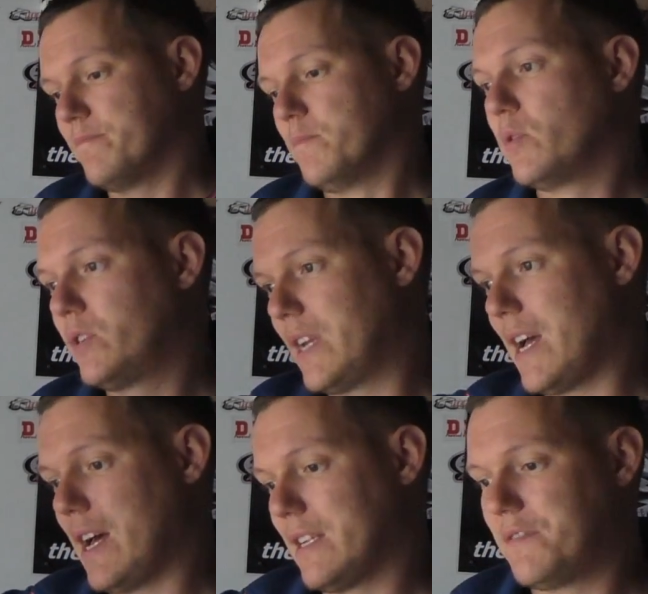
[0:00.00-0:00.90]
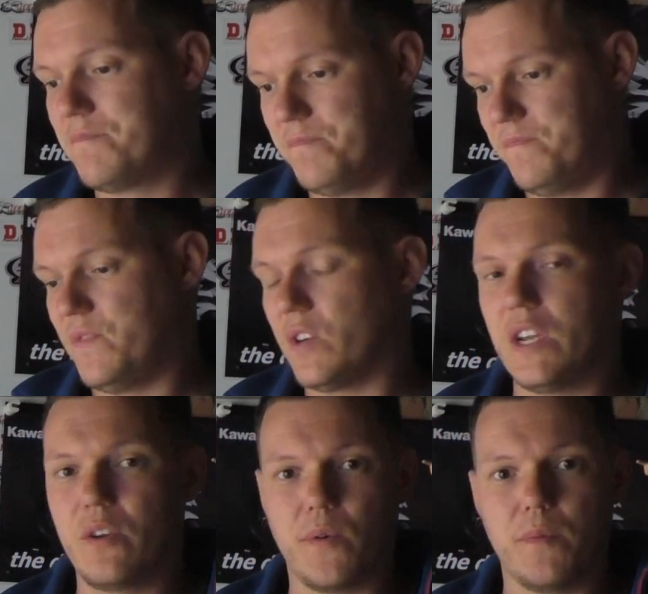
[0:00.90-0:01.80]
mudguard
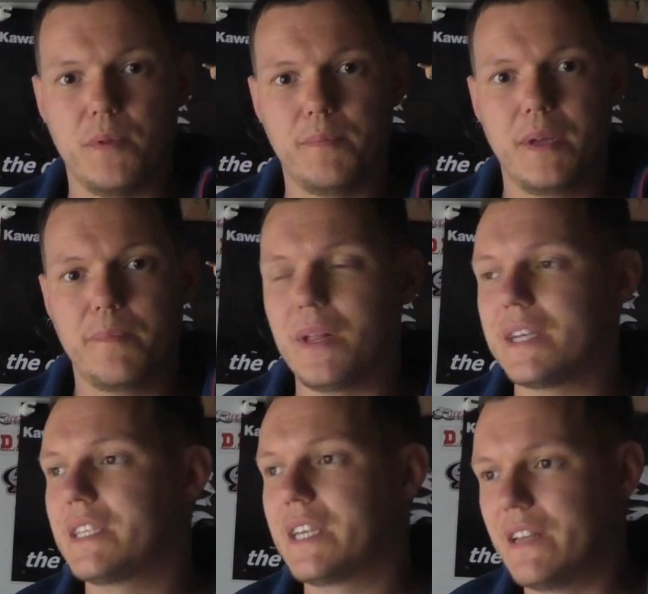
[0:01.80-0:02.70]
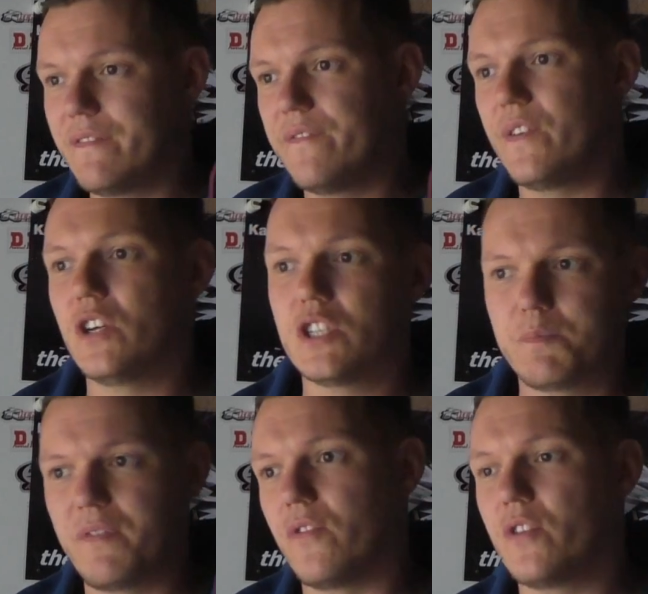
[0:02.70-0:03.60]
fucking horrible bit of plastic in
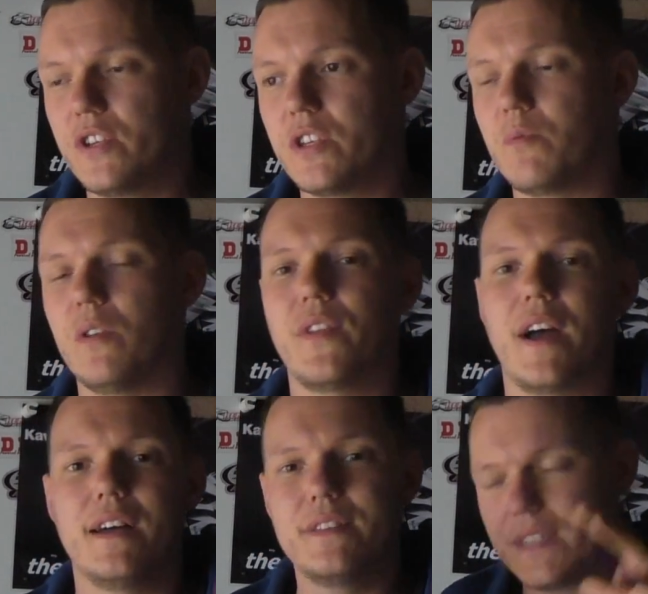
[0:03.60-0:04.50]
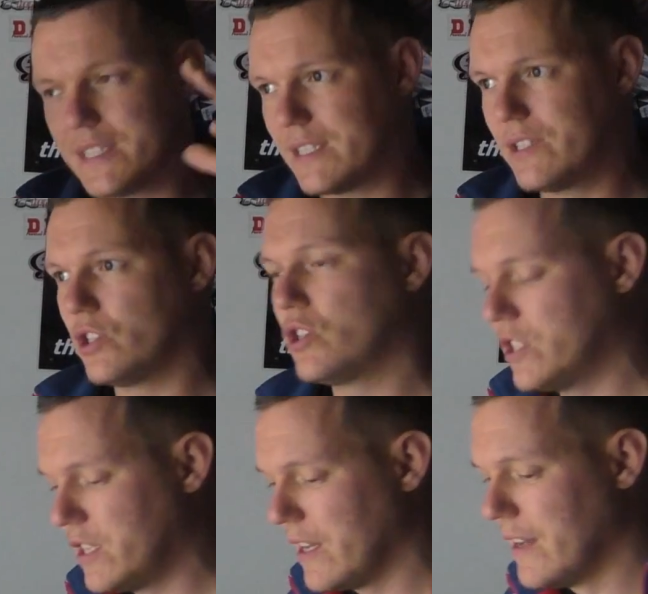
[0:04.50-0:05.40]
first before you do all that and it's just
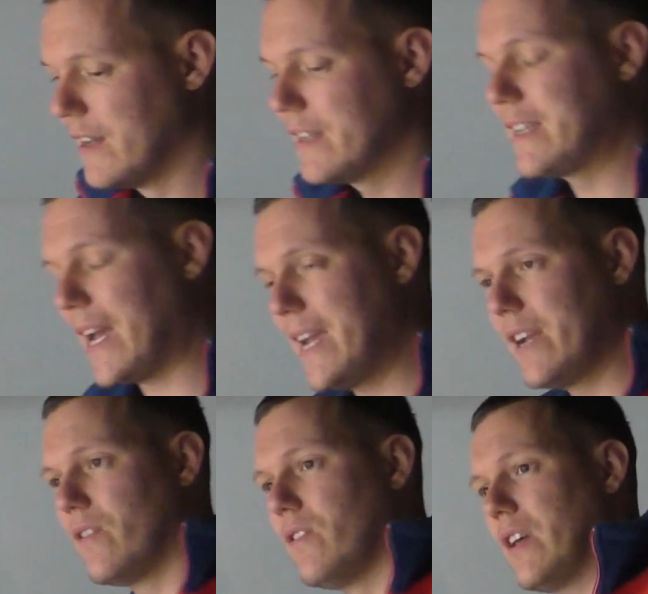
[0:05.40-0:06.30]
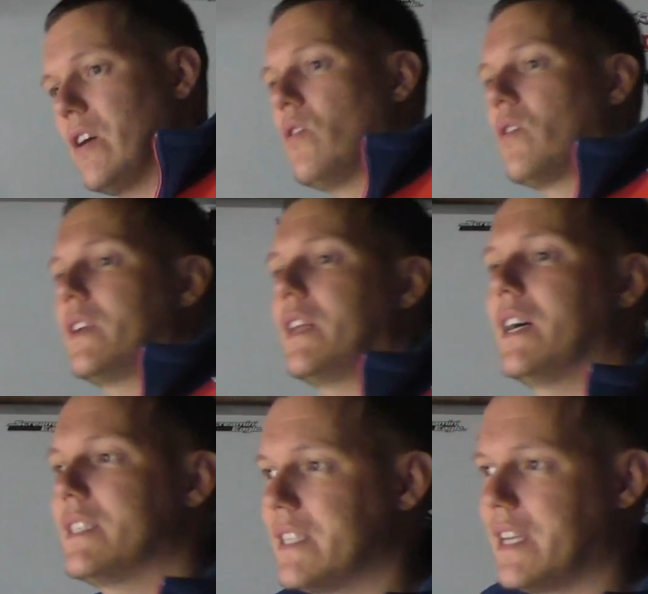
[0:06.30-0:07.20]
getting all that
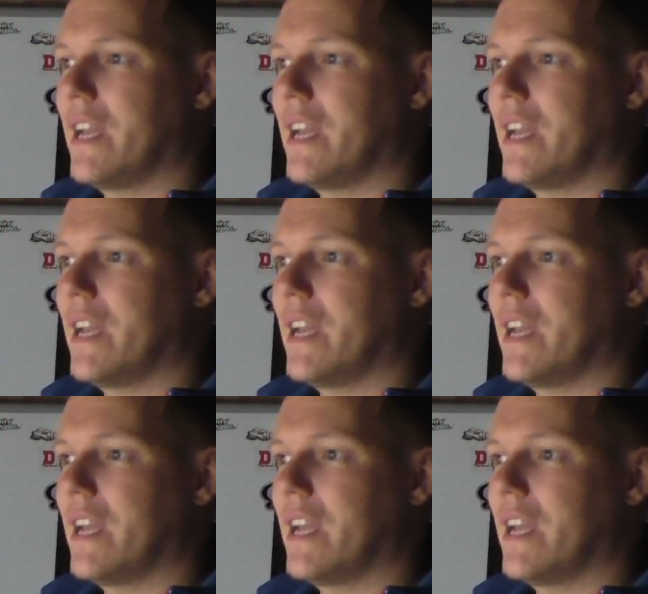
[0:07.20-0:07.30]
organised and